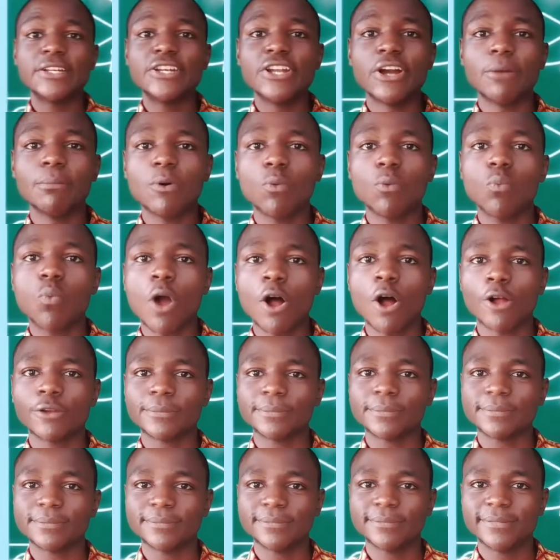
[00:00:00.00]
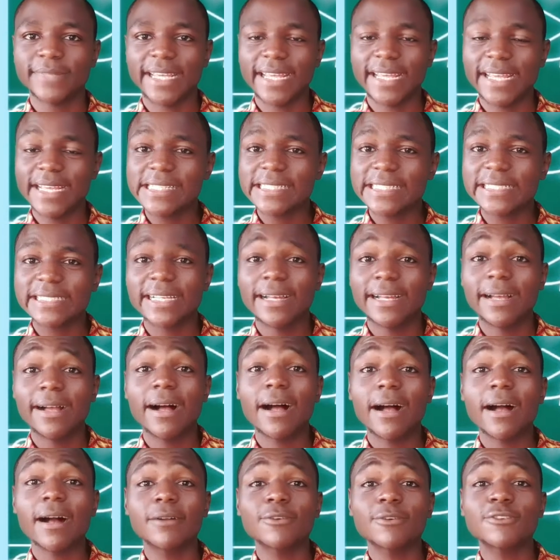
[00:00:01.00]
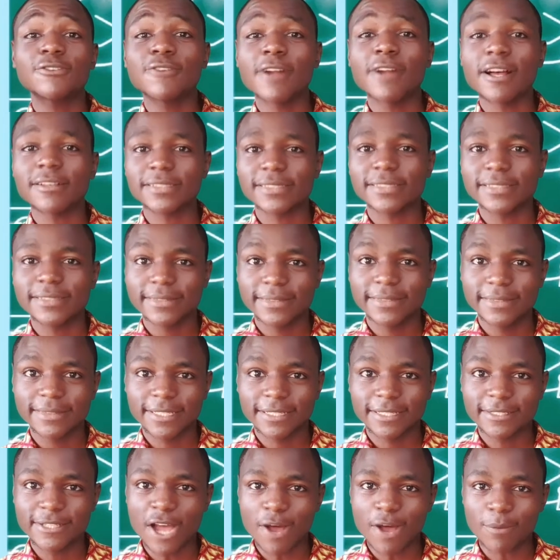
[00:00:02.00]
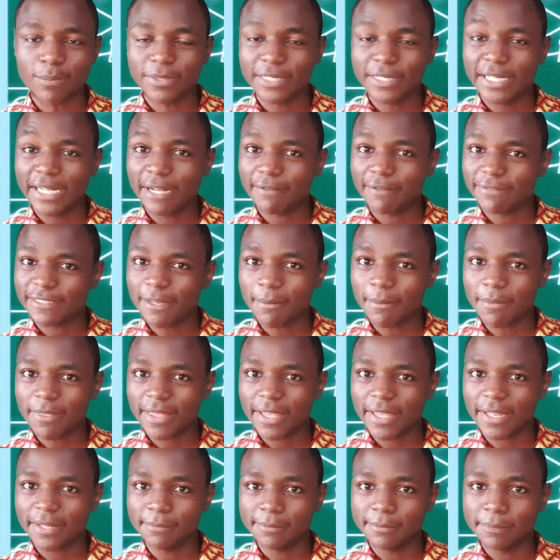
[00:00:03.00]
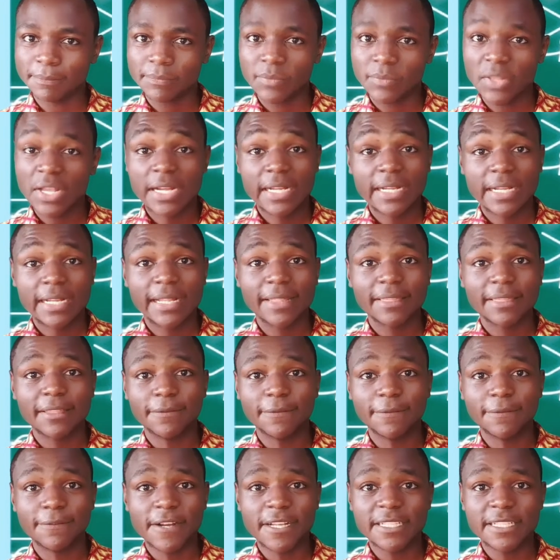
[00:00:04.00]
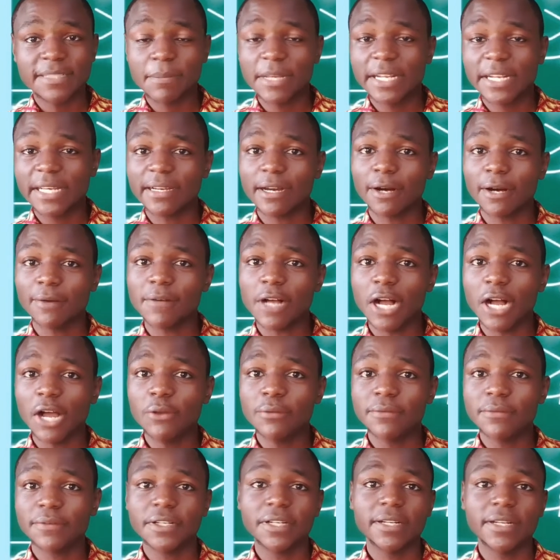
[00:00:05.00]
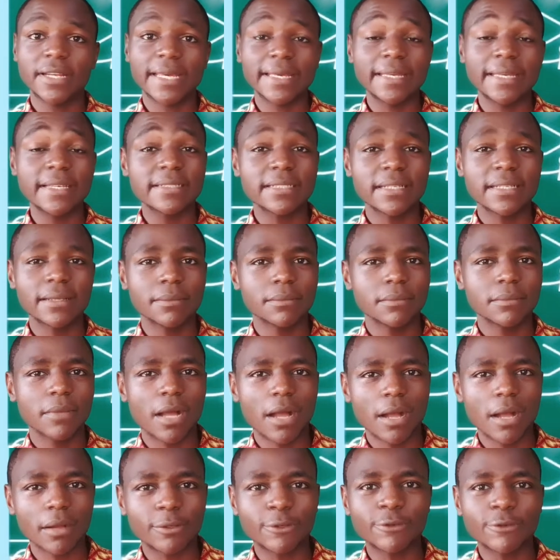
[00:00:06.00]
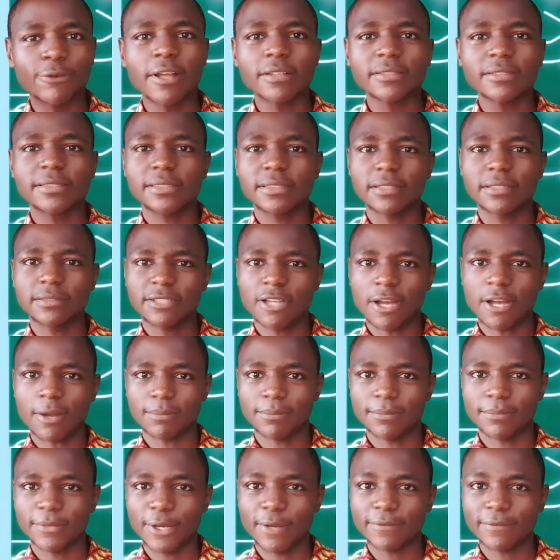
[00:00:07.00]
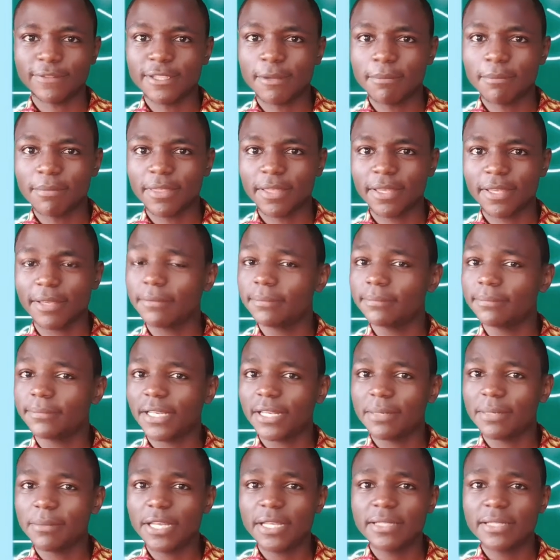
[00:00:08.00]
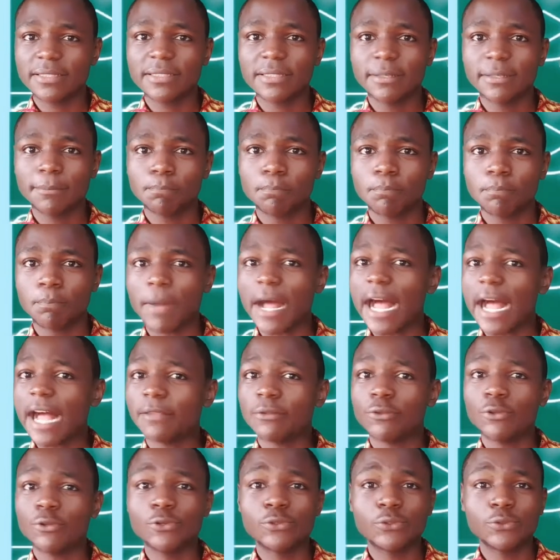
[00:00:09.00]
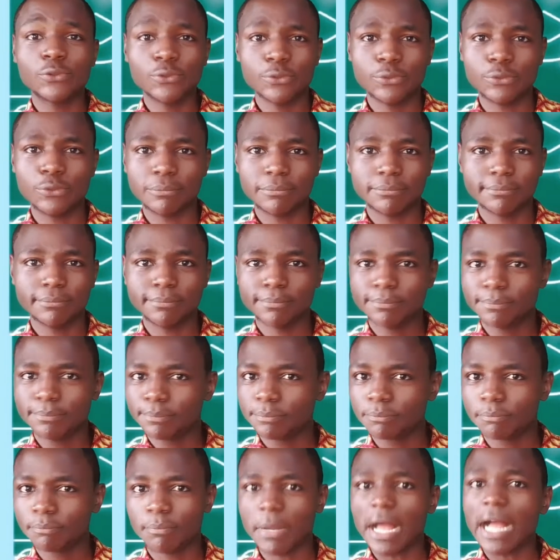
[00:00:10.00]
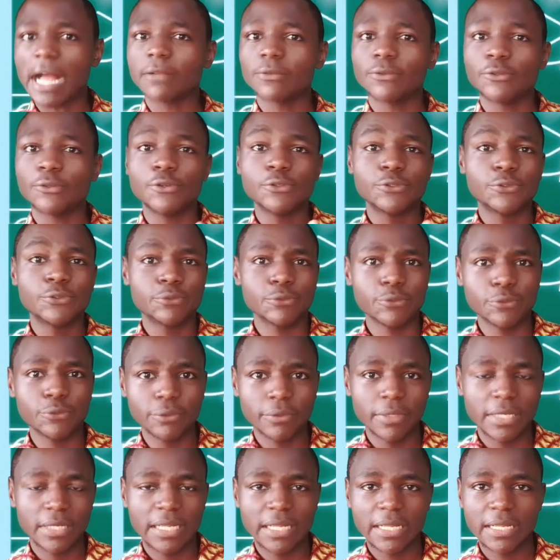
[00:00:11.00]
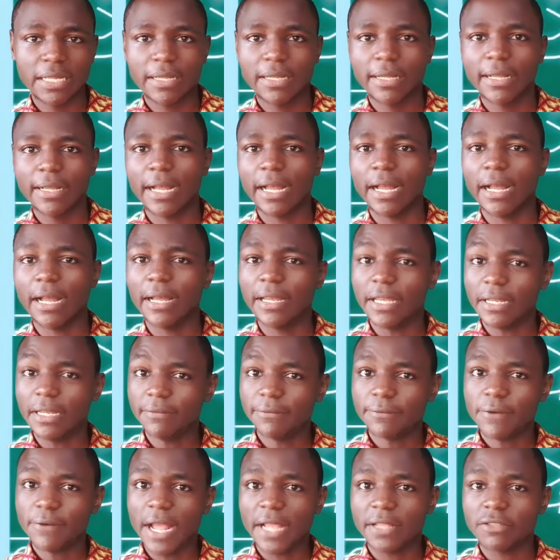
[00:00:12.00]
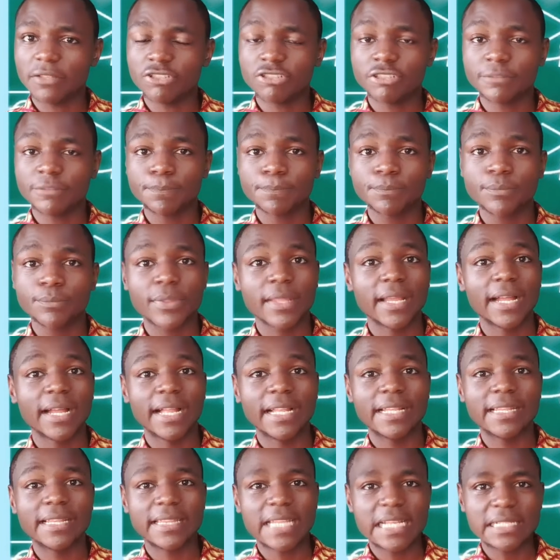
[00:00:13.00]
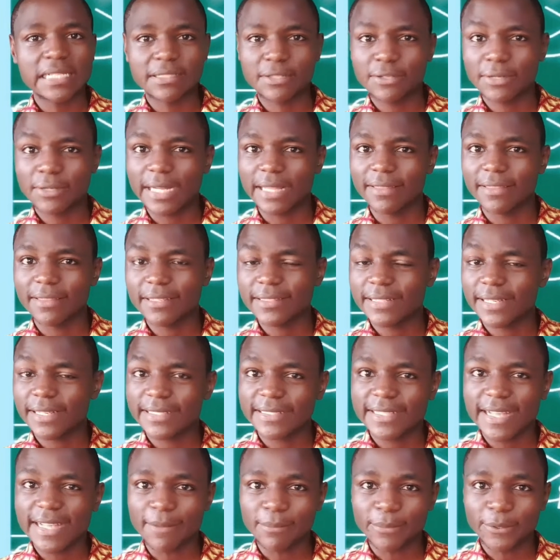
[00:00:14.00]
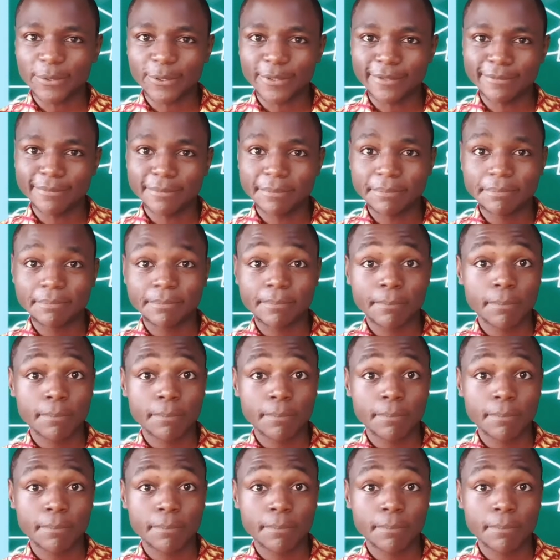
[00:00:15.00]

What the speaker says: Number 1 is across the top of something. The first meaning of over is across the top of something. It means par-dessus, par-dessus in French. Let's look at this example.